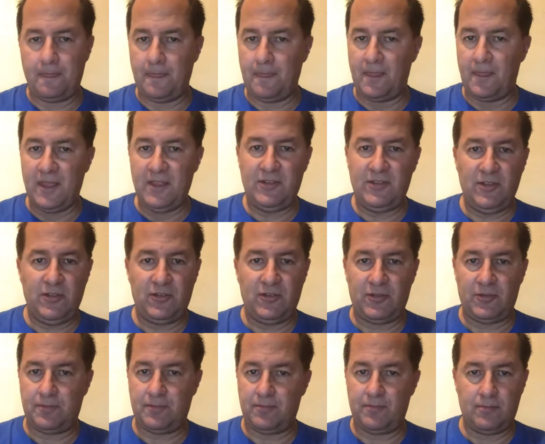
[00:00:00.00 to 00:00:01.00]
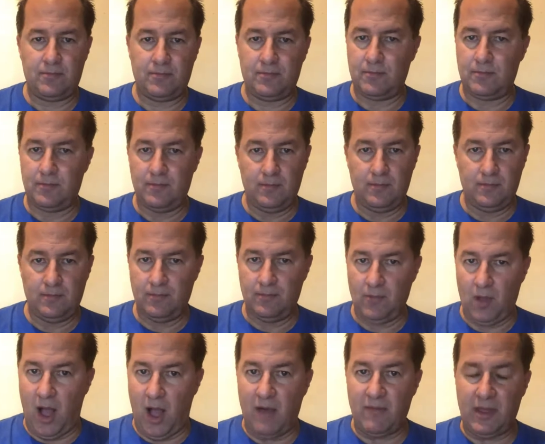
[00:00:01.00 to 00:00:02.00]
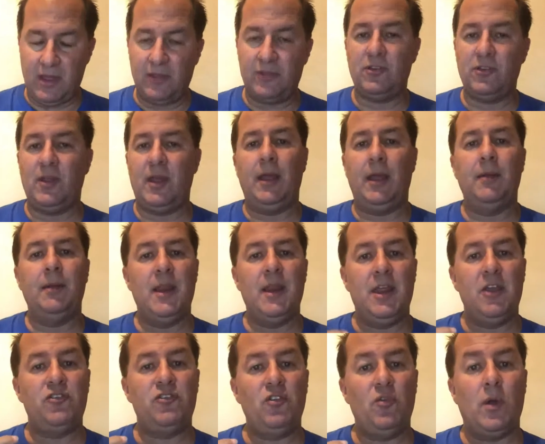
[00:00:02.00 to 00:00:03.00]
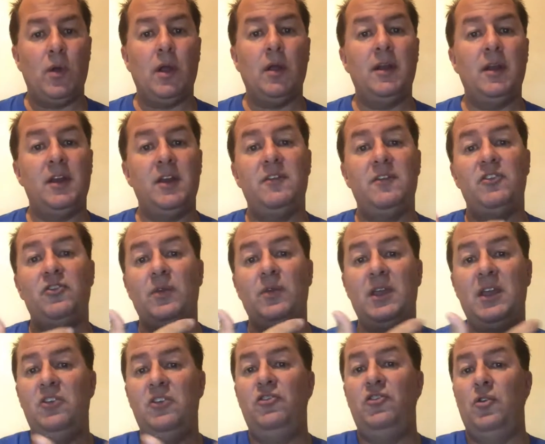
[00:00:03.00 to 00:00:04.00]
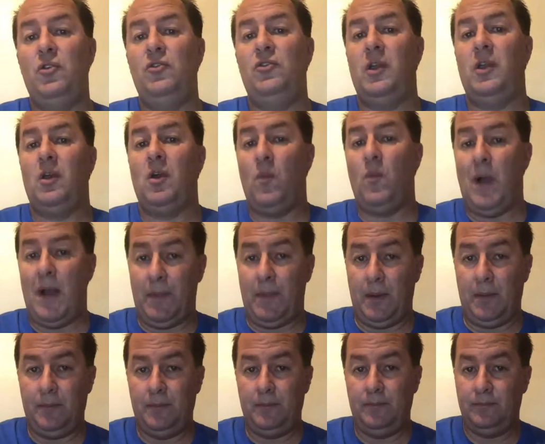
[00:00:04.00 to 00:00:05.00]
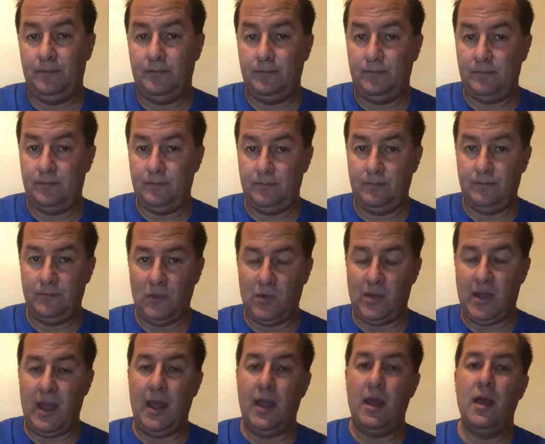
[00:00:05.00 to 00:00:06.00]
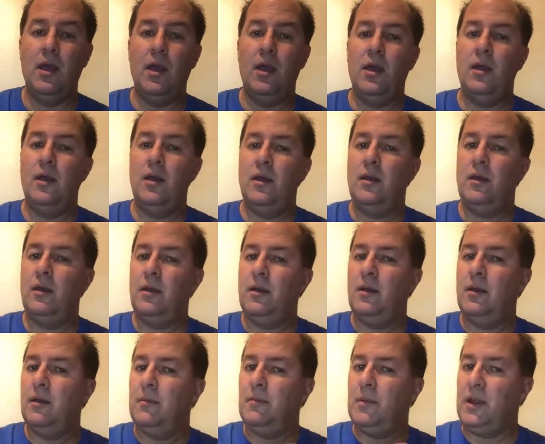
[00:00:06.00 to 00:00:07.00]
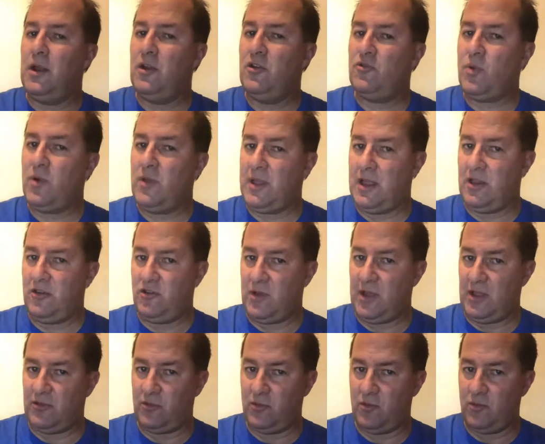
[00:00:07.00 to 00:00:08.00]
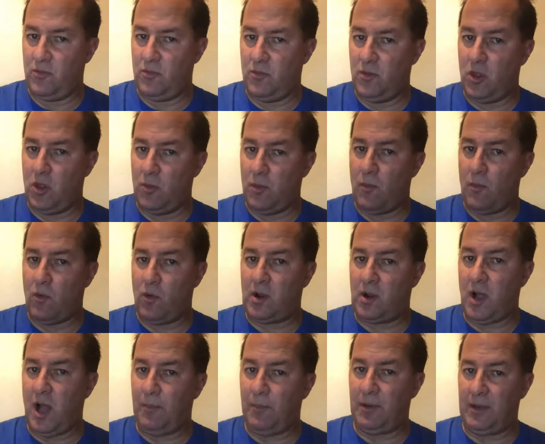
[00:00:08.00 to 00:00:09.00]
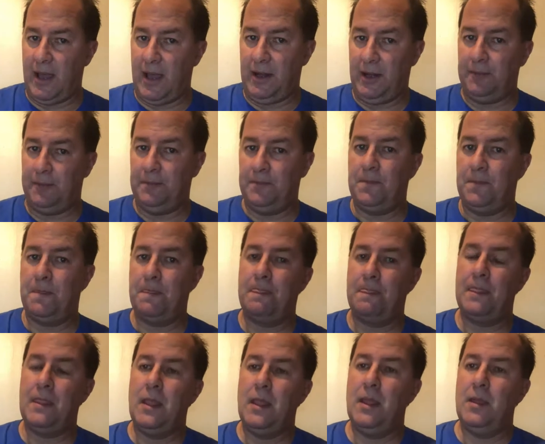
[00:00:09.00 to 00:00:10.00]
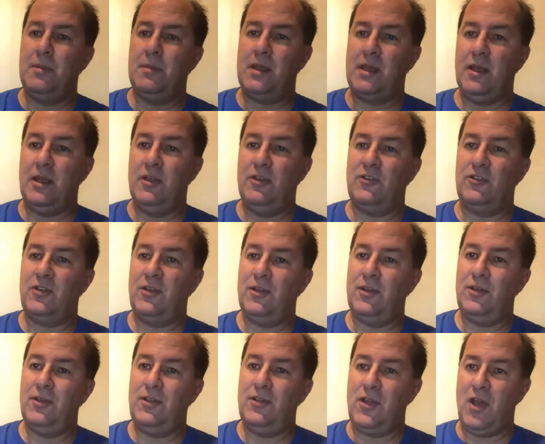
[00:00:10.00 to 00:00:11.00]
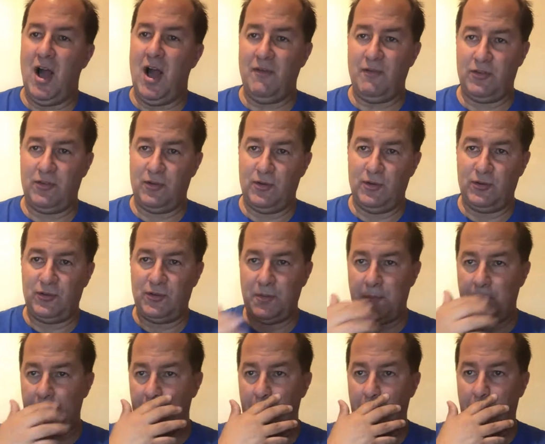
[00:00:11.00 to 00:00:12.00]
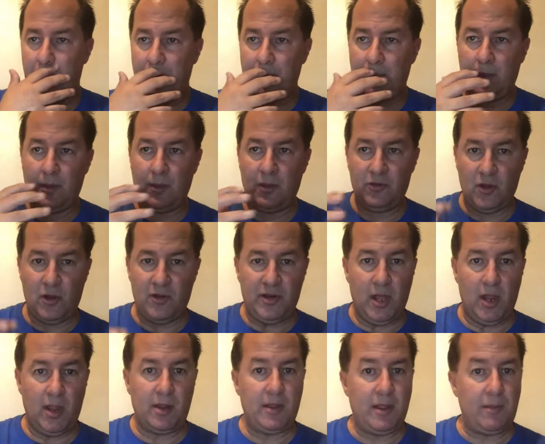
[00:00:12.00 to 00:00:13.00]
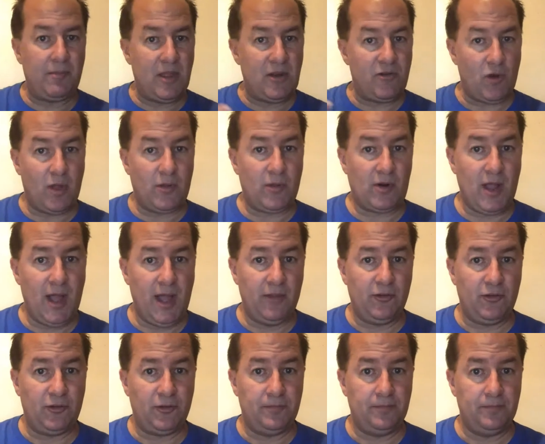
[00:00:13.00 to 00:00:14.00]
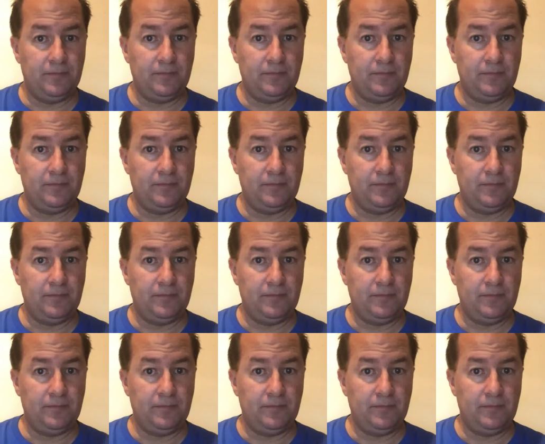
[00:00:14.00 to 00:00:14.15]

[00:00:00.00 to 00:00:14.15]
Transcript: this is obviously an issue where an individual is using a weapon, okay? But here's where the issue gets a little bit more complicated, because the officers start they draw their guns.